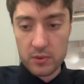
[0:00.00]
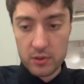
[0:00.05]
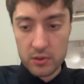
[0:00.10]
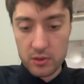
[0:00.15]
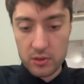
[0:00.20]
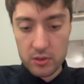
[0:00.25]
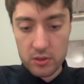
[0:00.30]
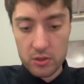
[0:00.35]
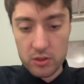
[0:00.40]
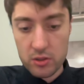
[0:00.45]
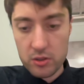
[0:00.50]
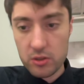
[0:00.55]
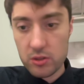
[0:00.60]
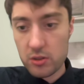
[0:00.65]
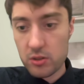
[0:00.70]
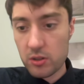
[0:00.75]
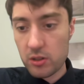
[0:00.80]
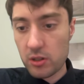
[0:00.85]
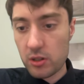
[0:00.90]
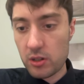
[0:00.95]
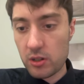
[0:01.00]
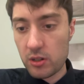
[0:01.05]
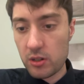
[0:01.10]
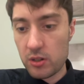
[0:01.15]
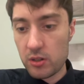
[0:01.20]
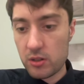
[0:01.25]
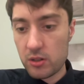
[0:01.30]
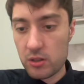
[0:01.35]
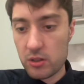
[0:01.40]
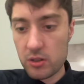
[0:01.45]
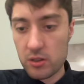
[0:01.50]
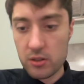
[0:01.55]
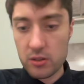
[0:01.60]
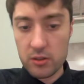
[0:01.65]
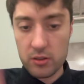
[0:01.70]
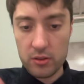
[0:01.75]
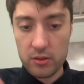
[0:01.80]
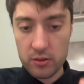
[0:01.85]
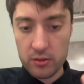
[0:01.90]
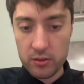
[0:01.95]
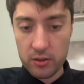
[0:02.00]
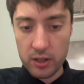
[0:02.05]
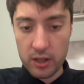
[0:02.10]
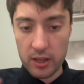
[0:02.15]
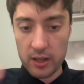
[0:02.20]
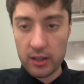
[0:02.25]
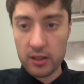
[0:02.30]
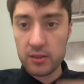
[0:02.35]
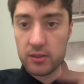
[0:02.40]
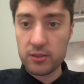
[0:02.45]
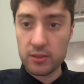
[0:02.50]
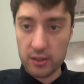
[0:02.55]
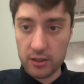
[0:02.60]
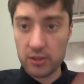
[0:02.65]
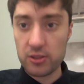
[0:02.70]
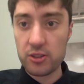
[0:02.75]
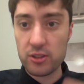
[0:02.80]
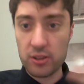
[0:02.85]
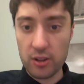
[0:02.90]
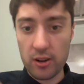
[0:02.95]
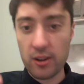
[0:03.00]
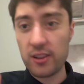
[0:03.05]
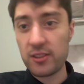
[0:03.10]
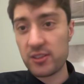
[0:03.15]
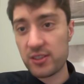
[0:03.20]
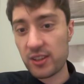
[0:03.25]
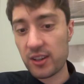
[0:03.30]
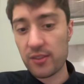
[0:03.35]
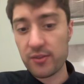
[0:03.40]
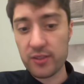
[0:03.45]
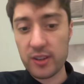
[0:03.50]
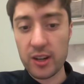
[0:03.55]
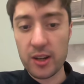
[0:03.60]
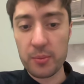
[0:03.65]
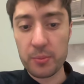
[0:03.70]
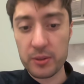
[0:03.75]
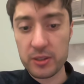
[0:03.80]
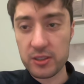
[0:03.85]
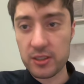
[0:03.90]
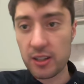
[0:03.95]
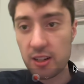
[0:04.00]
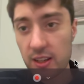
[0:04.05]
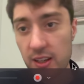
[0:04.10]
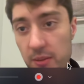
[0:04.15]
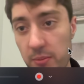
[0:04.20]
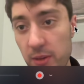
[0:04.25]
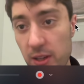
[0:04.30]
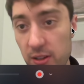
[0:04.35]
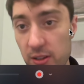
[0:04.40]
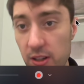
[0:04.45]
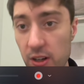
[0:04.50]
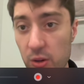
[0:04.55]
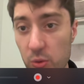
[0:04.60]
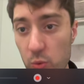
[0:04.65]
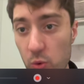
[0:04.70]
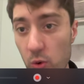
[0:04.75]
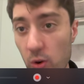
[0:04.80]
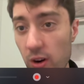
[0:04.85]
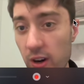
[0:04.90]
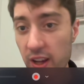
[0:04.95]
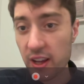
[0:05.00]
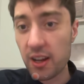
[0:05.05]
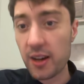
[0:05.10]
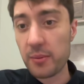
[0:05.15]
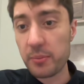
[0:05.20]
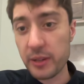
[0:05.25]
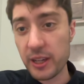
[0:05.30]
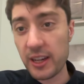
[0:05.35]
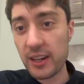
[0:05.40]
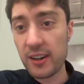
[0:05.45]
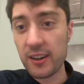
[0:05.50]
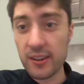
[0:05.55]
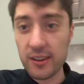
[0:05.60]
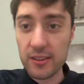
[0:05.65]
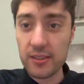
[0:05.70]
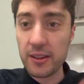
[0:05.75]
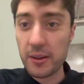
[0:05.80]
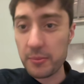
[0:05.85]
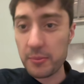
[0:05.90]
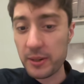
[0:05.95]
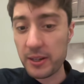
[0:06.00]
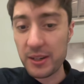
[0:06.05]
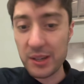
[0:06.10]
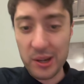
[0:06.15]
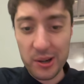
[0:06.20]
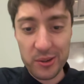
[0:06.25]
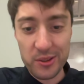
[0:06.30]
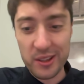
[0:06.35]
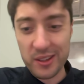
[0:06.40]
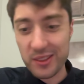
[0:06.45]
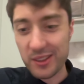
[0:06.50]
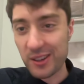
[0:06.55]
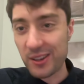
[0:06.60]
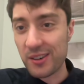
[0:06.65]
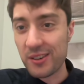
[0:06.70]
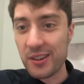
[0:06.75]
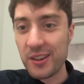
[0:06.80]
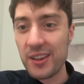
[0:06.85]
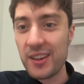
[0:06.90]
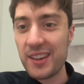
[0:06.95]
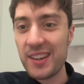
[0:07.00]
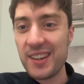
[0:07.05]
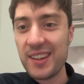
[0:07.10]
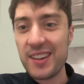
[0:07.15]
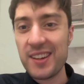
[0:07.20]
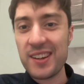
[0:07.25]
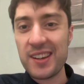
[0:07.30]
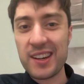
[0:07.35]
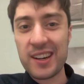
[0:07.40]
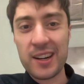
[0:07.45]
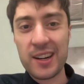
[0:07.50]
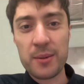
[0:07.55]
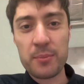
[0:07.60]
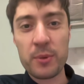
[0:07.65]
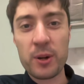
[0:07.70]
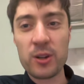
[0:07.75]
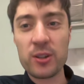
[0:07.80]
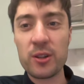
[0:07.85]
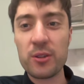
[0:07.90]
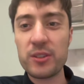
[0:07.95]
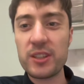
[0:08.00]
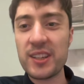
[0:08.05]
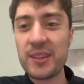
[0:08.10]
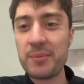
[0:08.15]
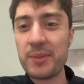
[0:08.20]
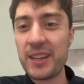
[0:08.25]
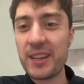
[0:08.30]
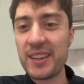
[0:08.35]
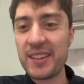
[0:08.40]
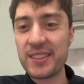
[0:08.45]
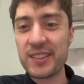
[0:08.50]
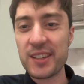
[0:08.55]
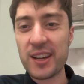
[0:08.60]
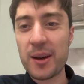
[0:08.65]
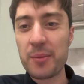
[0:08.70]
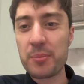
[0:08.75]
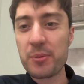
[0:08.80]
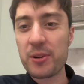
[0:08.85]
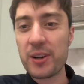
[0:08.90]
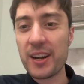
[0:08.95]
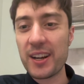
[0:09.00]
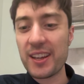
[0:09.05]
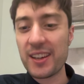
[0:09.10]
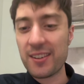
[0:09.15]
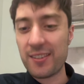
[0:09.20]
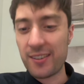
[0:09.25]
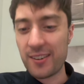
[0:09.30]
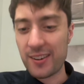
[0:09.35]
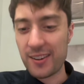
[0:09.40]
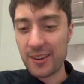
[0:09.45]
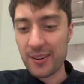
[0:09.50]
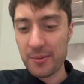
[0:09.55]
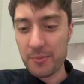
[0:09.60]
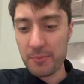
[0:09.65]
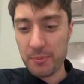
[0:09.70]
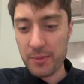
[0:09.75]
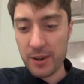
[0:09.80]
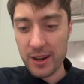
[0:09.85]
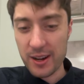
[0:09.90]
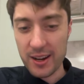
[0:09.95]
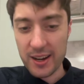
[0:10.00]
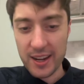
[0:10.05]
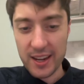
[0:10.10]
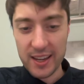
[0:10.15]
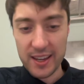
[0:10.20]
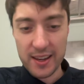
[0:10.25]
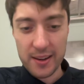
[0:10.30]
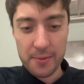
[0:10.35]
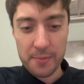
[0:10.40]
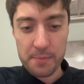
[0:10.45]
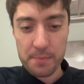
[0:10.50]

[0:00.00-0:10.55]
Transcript: Start. Okay, it's going to start itself up. It's going to give me a little warning up here. Let me know that the MongoDB is operating on my